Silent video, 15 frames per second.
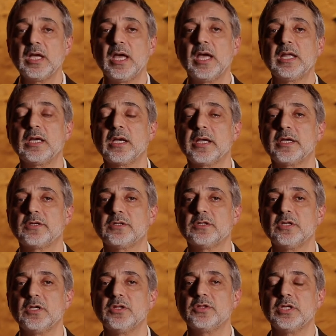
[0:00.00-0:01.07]
and later
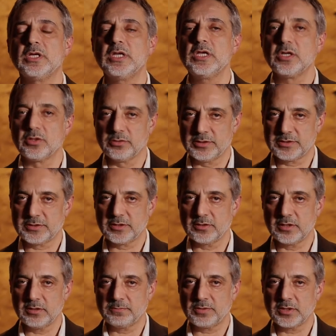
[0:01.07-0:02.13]
the Neo
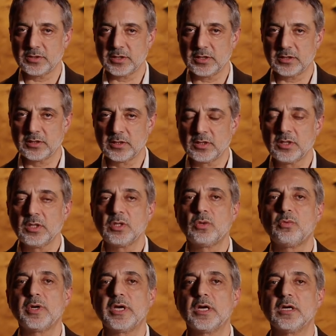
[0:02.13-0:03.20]
Assyrian period,
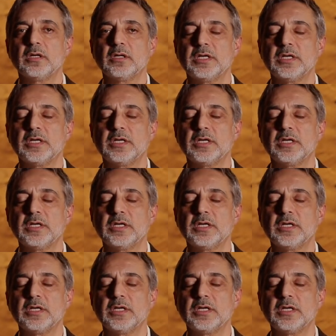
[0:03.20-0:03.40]
where